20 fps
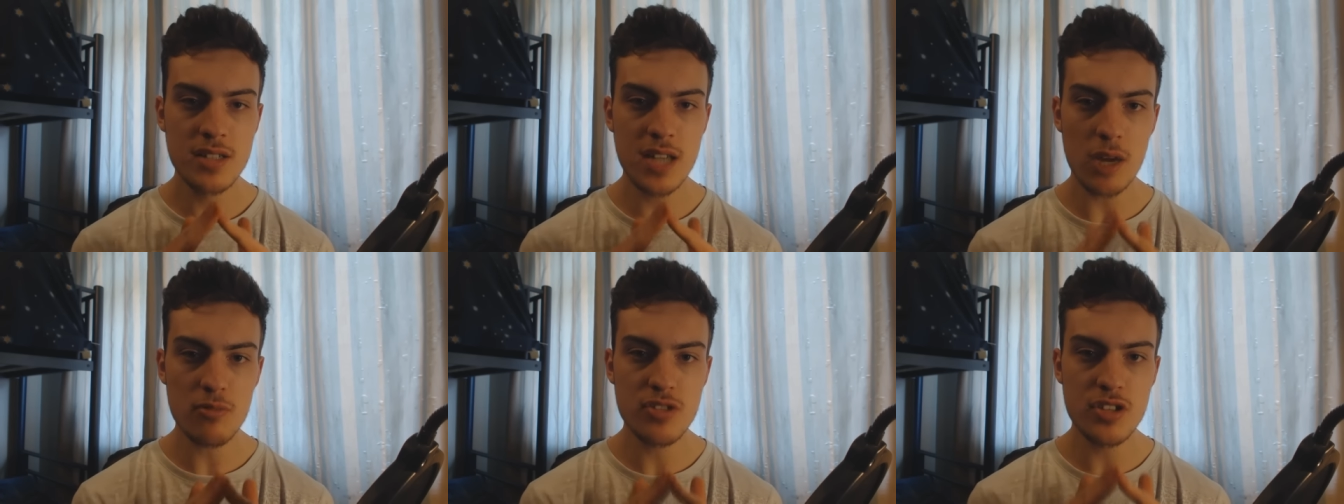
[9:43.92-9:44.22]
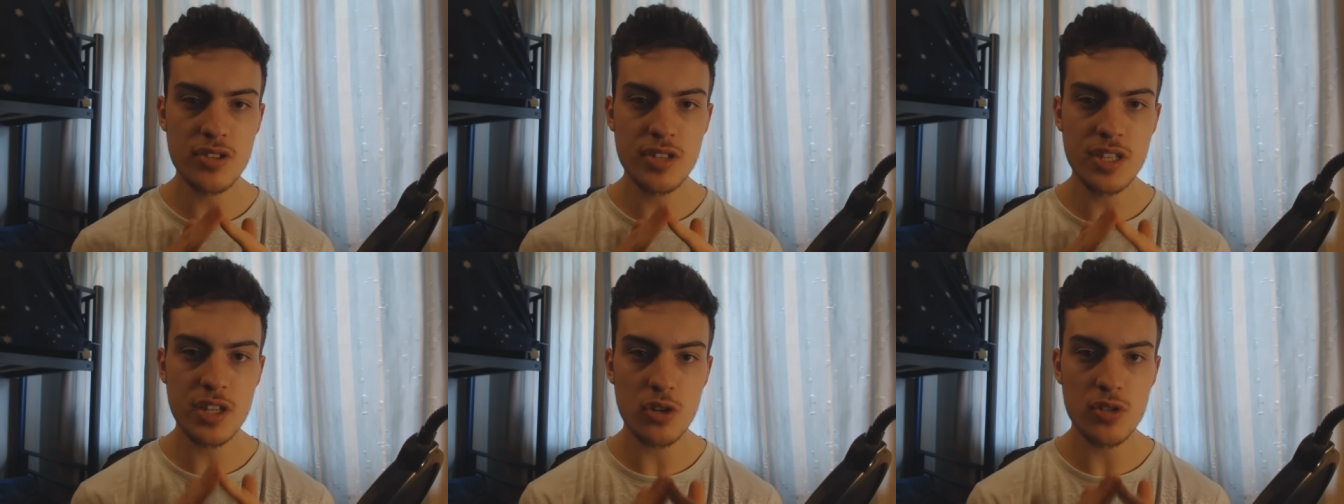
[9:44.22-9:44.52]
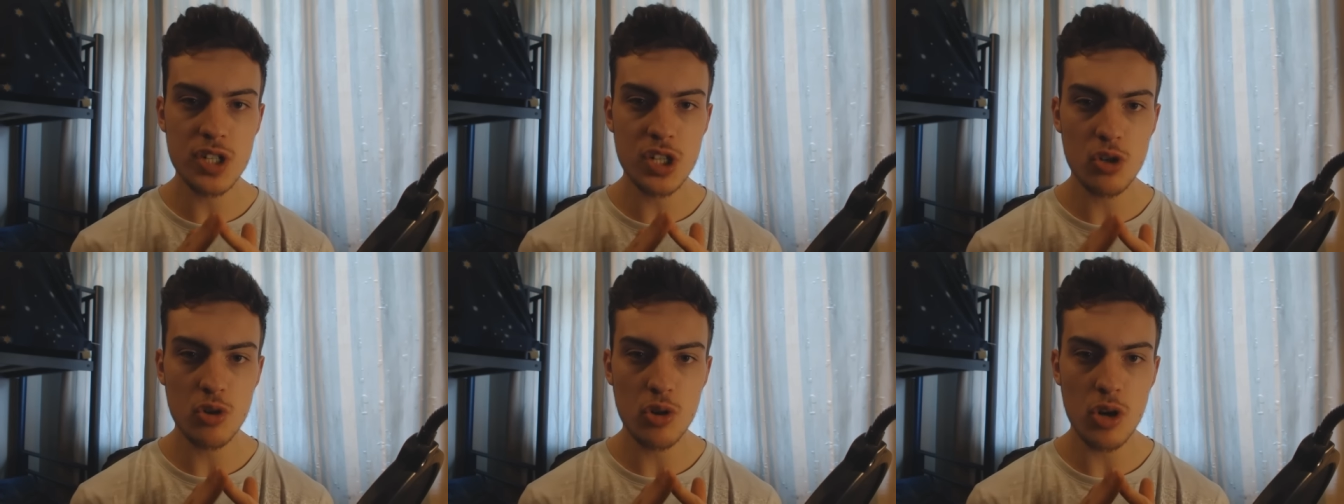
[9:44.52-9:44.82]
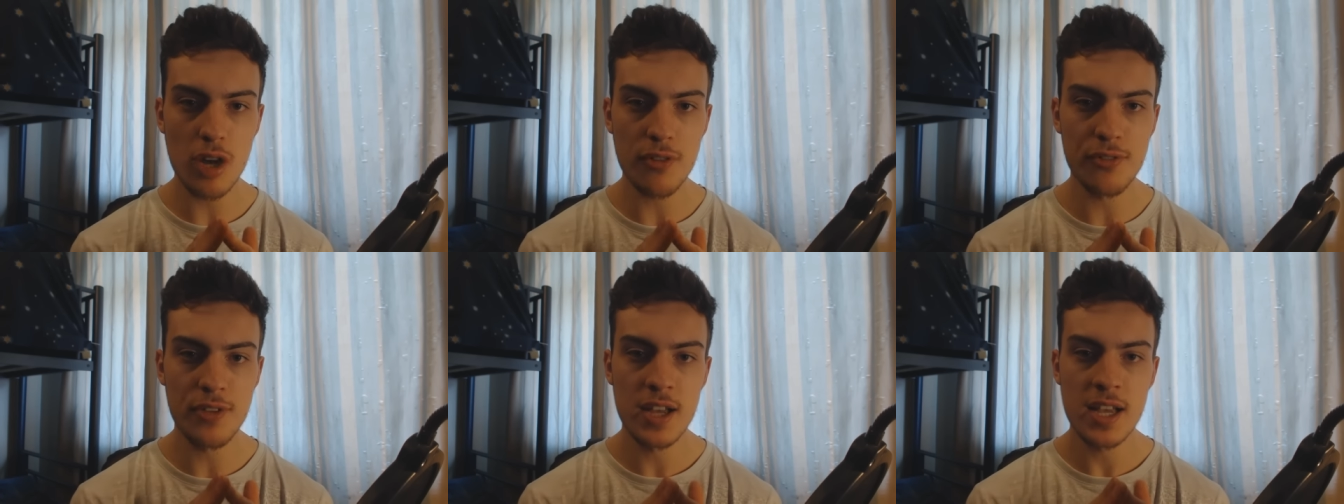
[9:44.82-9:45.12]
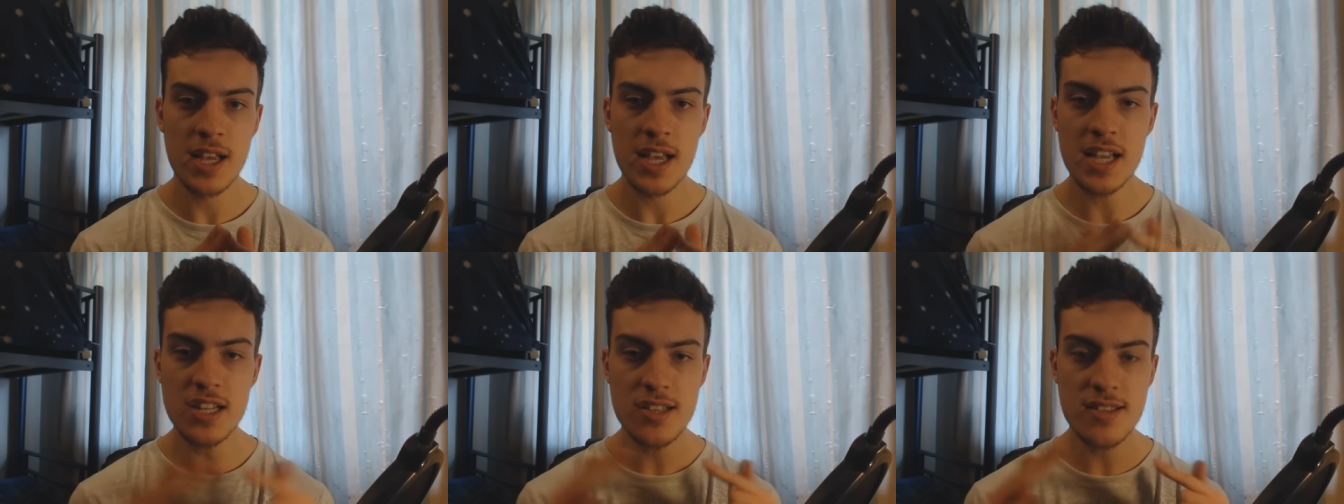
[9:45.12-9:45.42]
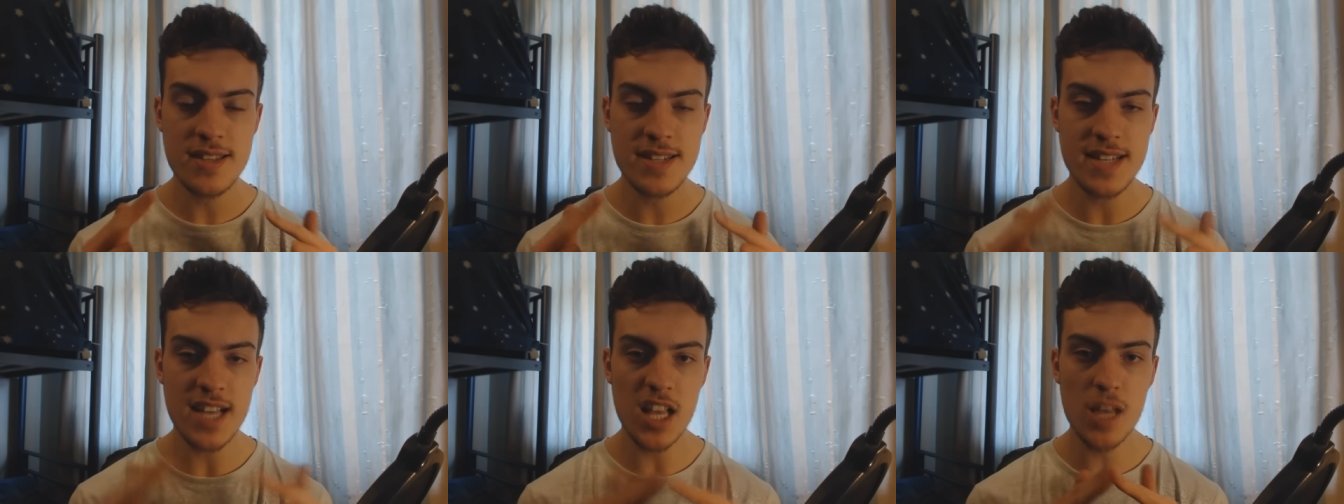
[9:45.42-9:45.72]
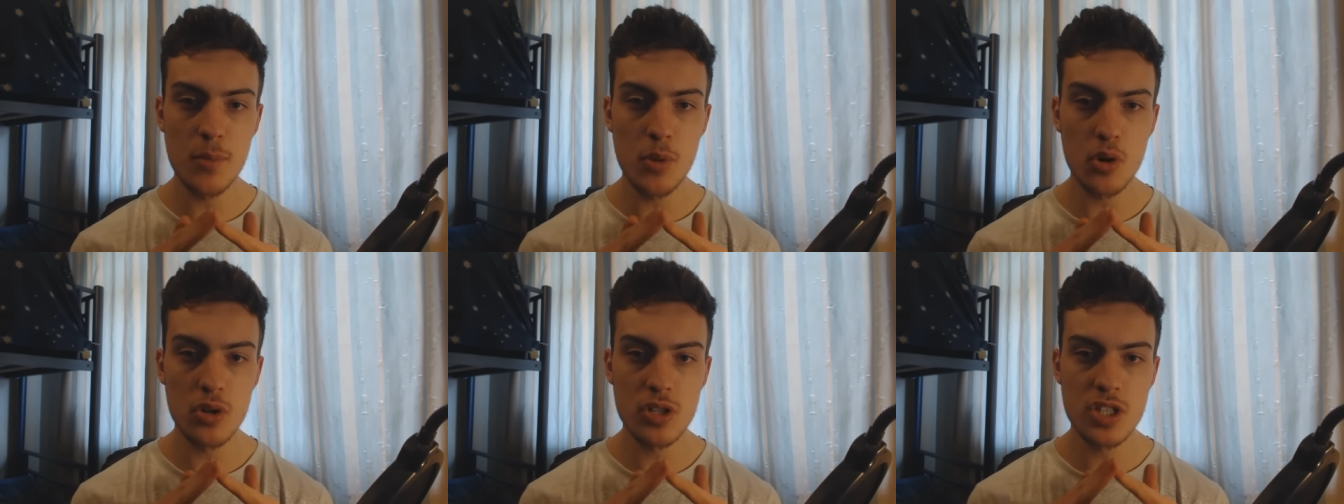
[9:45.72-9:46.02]
down to the Undercroft, into the
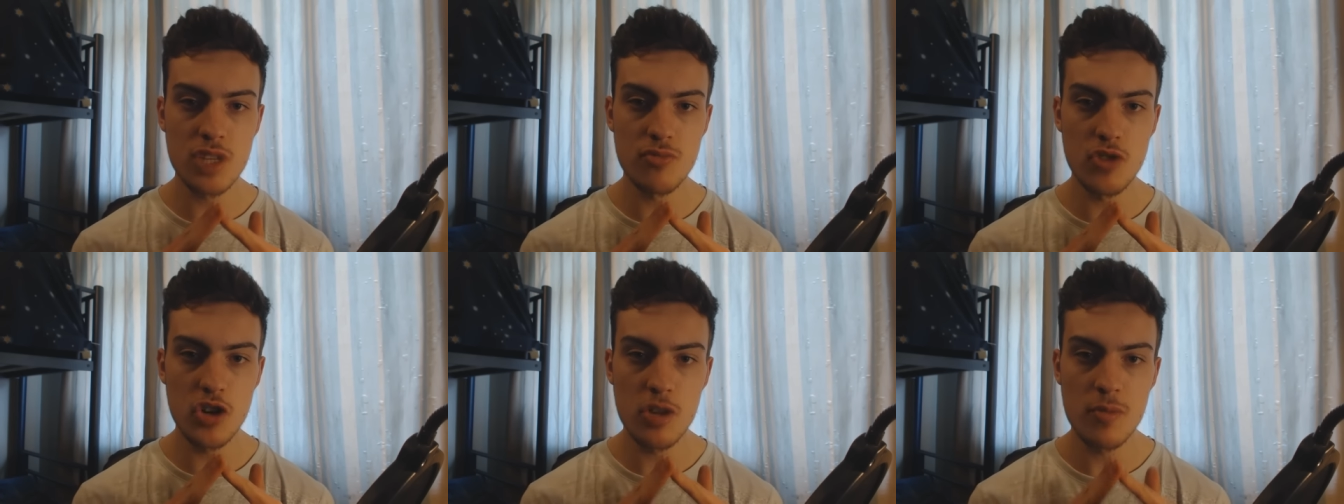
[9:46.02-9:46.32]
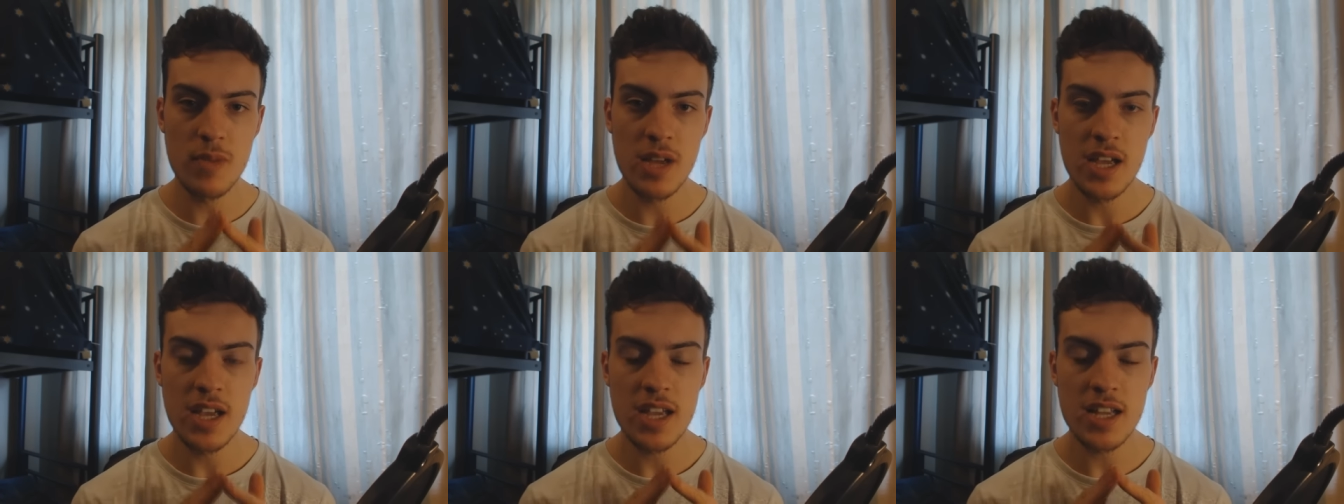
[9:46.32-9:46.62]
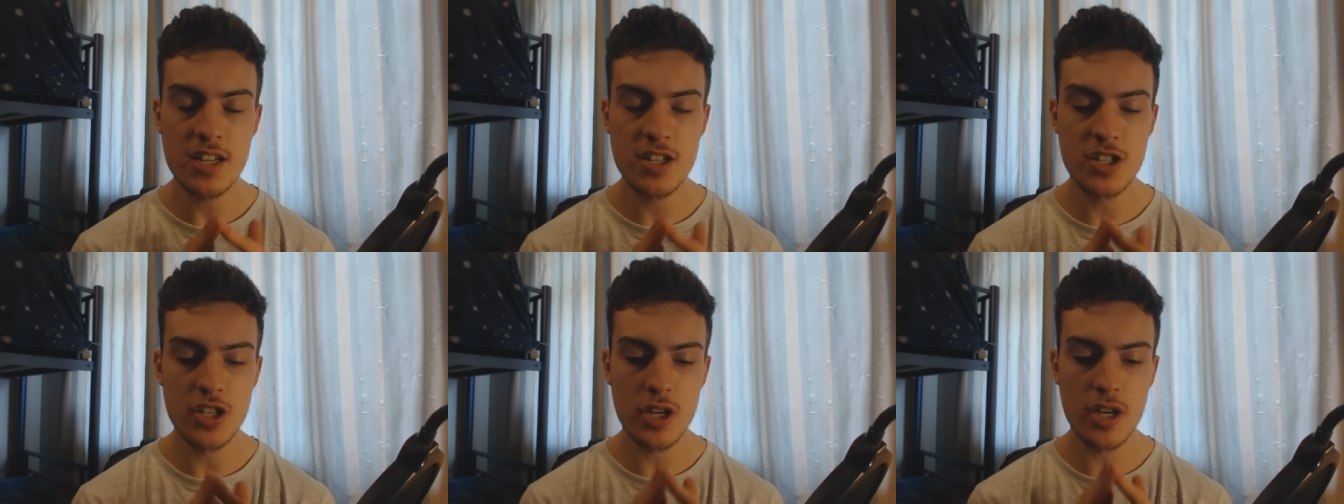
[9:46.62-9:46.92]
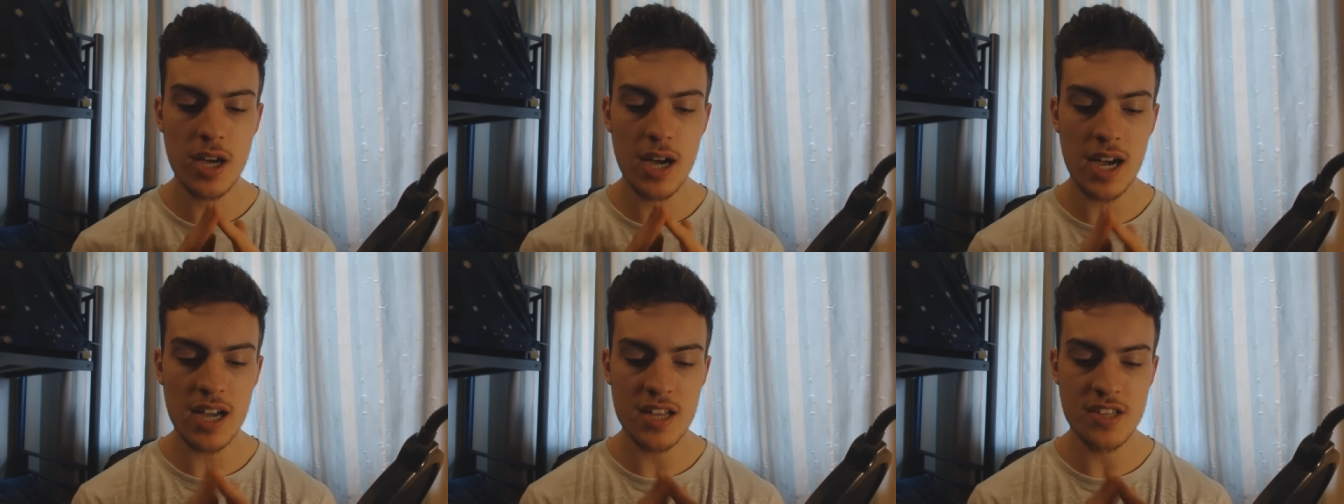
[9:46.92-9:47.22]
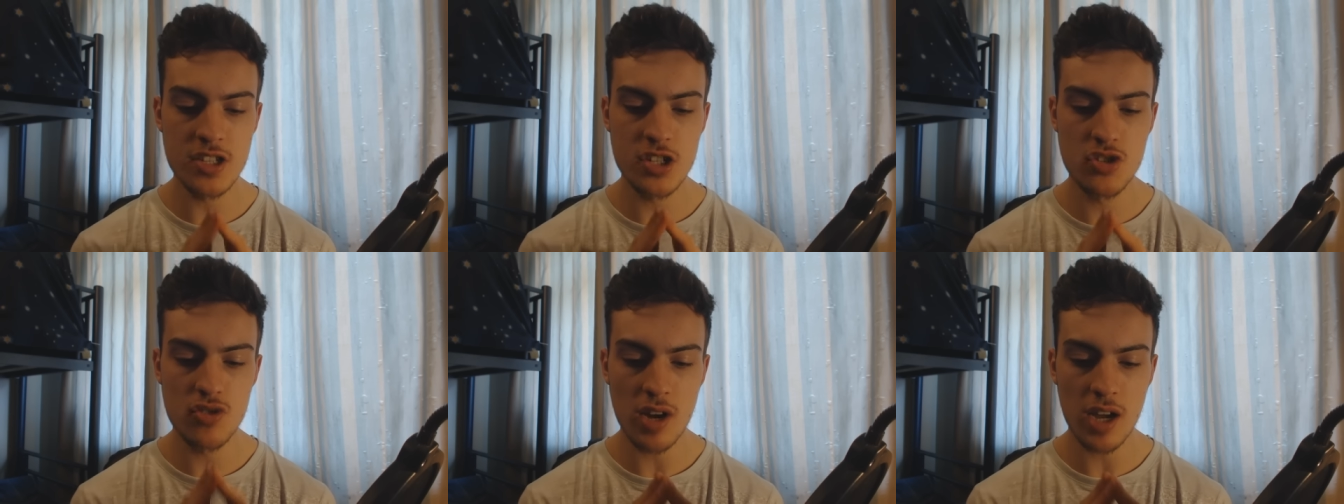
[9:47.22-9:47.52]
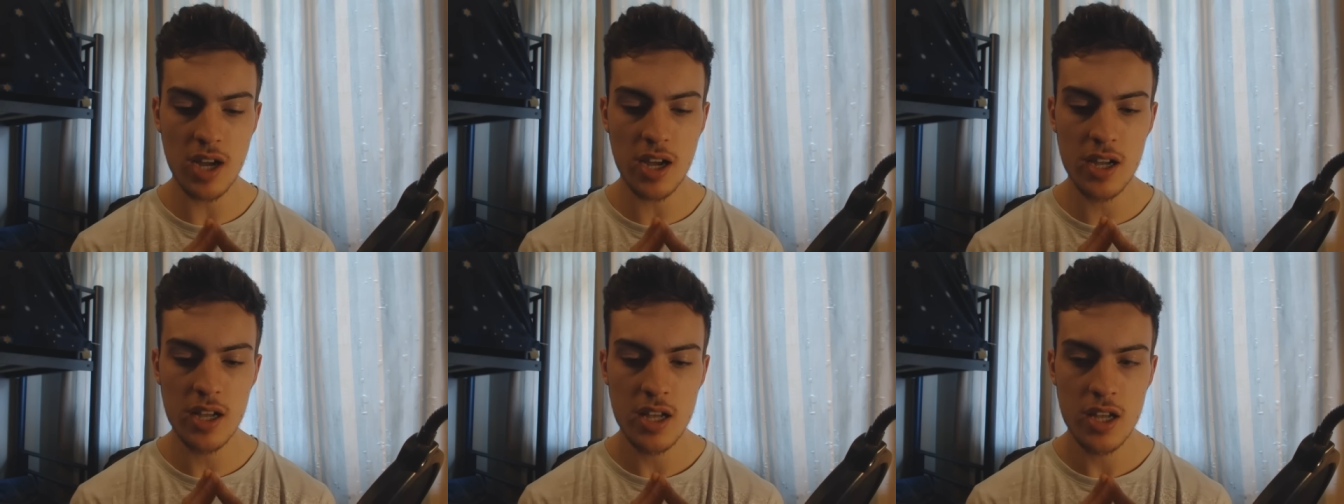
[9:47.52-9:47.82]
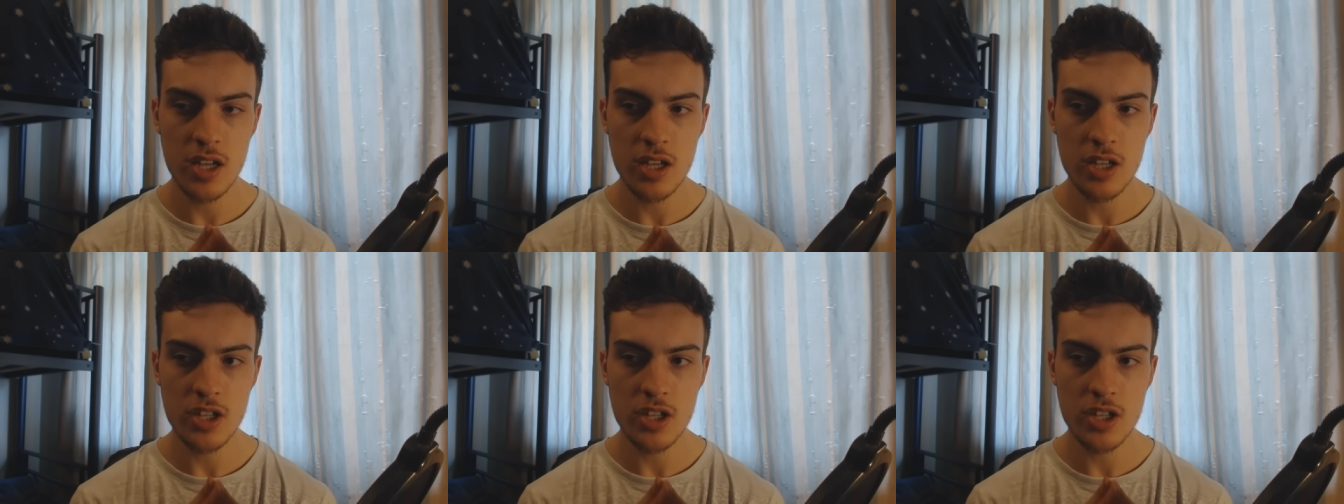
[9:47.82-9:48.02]
teleporter room in Der Eisendrache,